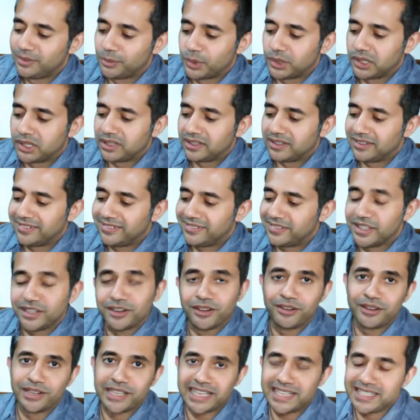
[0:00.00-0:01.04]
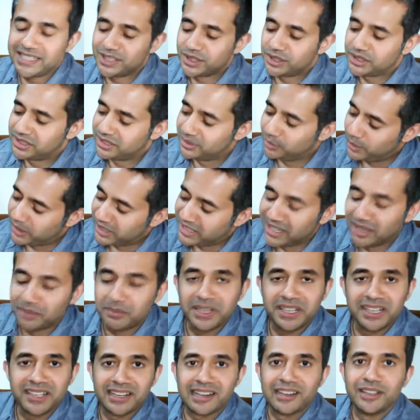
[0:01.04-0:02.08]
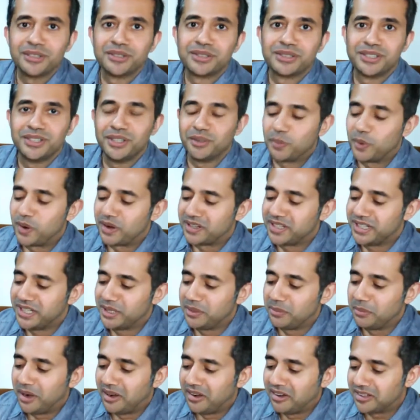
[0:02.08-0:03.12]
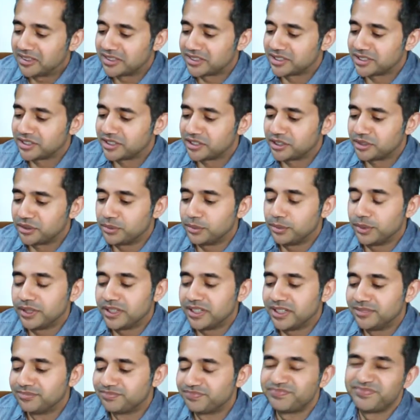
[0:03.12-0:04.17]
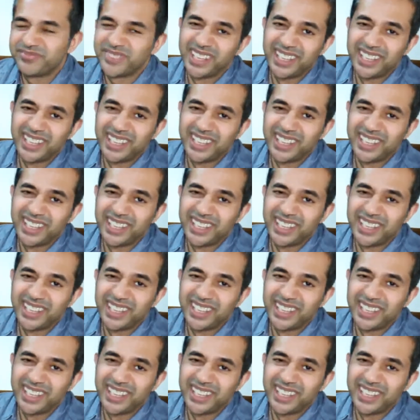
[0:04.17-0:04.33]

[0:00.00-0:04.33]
Well, in our case, we're coming close to the 1 year mark, so